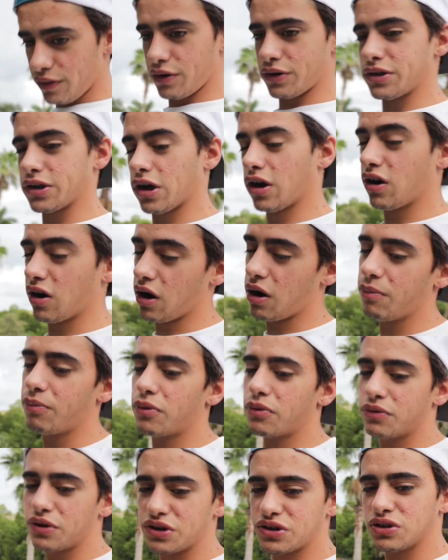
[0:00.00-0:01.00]
there's a couple
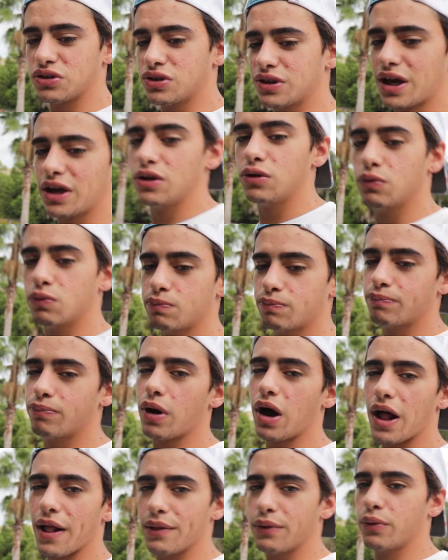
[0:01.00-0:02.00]
reasons that you
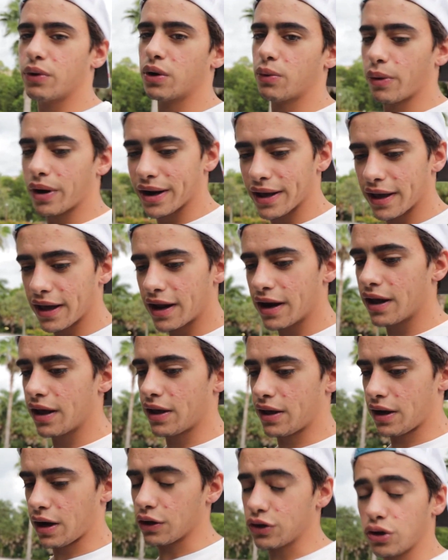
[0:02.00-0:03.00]
probably wouldn't want to get
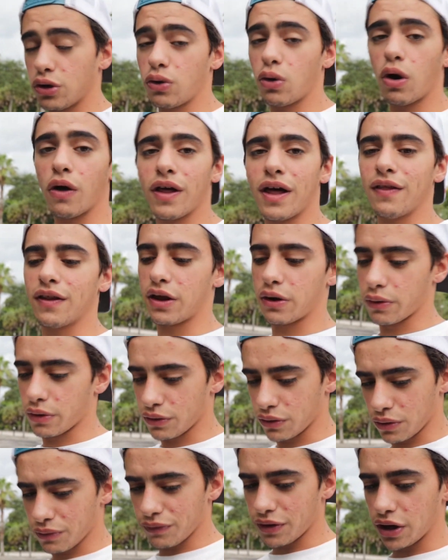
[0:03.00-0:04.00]
it, and I'll tell you all that later
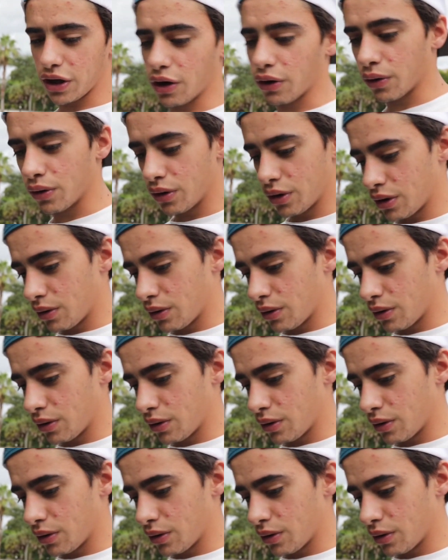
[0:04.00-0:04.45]
in the video.